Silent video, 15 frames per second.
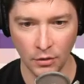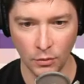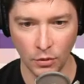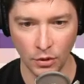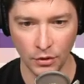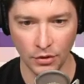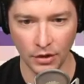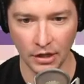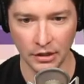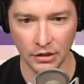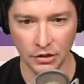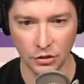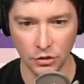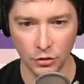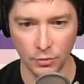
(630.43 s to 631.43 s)
Oh, they're acting
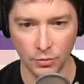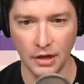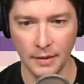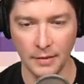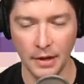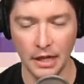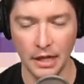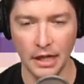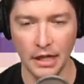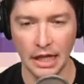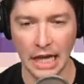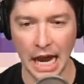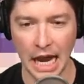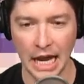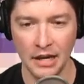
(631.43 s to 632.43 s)
super. Come on, little
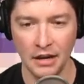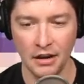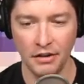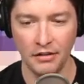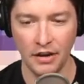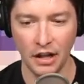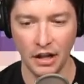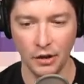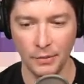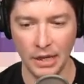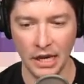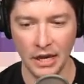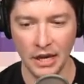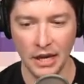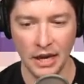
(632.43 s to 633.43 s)
guy. Follow
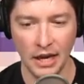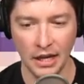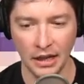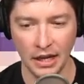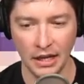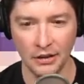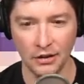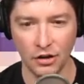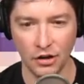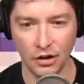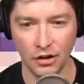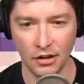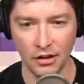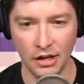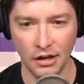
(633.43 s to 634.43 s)
me and let your
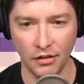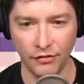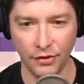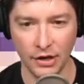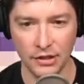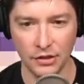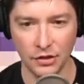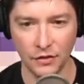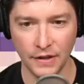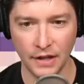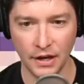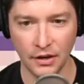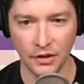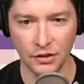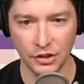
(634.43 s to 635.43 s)
little friends over
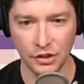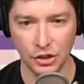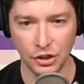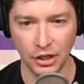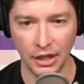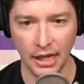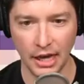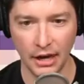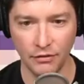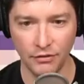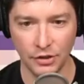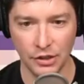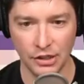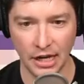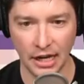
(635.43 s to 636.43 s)
there just chill out for
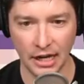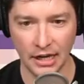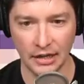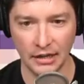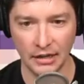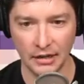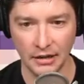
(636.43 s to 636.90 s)
a second.